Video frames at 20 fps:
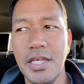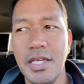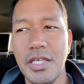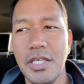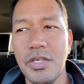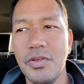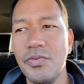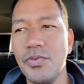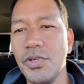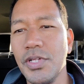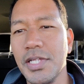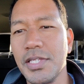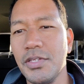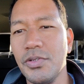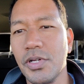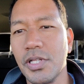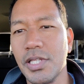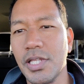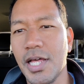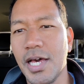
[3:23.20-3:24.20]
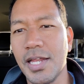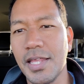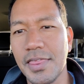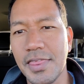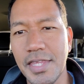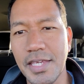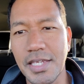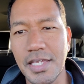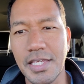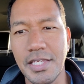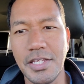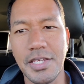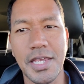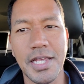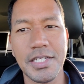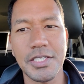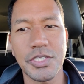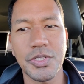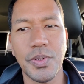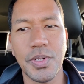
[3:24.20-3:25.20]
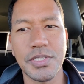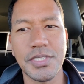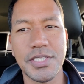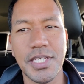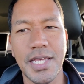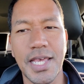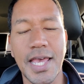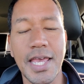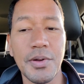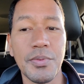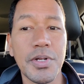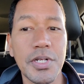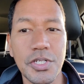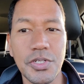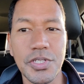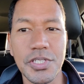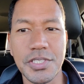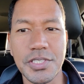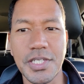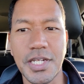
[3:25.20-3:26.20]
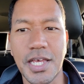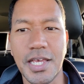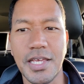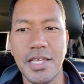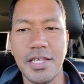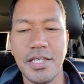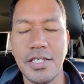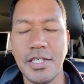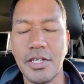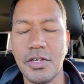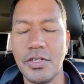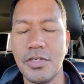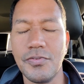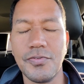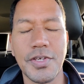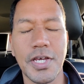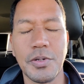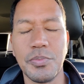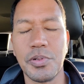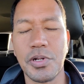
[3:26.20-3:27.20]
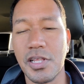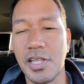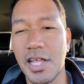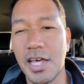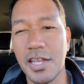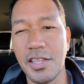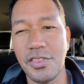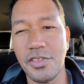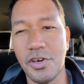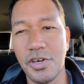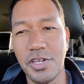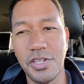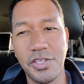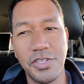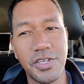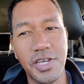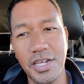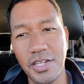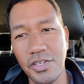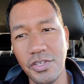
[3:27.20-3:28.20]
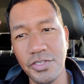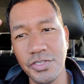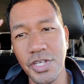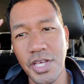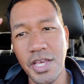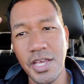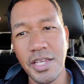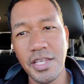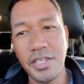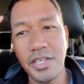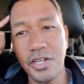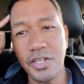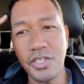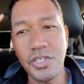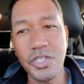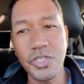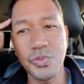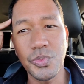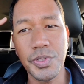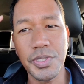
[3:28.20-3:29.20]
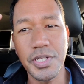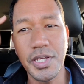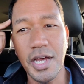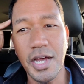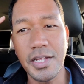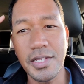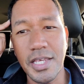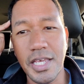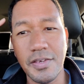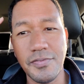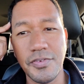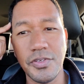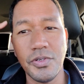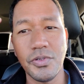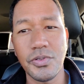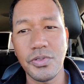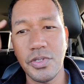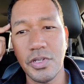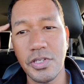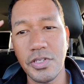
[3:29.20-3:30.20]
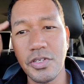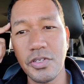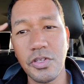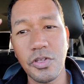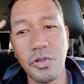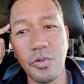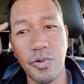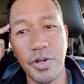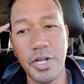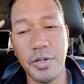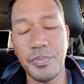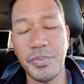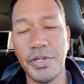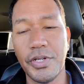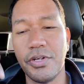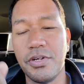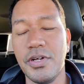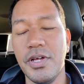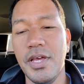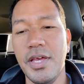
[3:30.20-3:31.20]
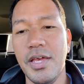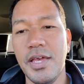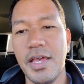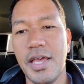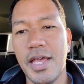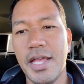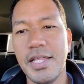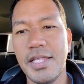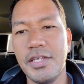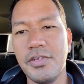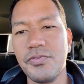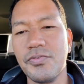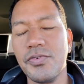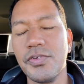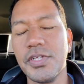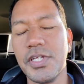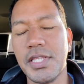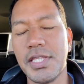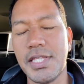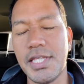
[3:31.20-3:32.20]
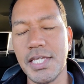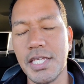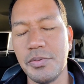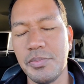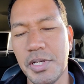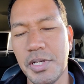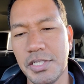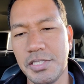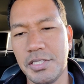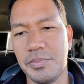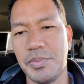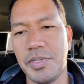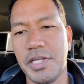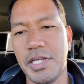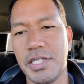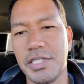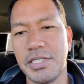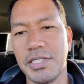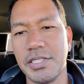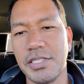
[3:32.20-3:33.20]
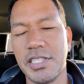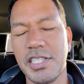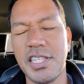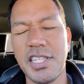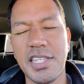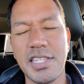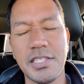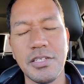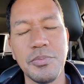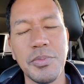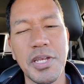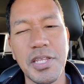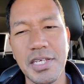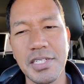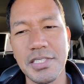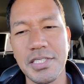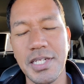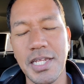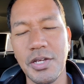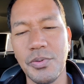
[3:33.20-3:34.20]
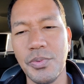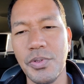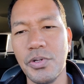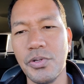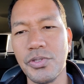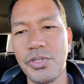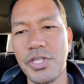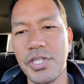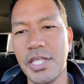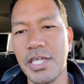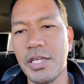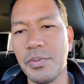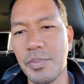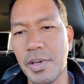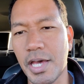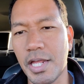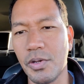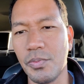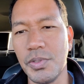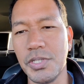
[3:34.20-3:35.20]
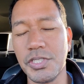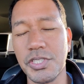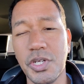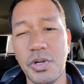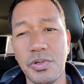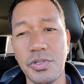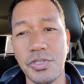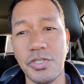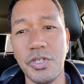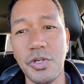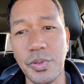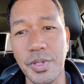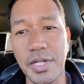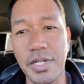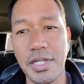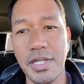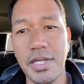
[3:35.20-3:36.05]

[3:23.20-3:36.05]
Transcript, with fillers: You really have to do a lot of thinking. You can't just go out and say, "Hey, I want to do this today." You know, you've got to put a lot of thought in it. You got to use, you know, use what God gave you, you know, your little brain up here, and you really think about some things because too many things today we don't think about it. We just go and do it.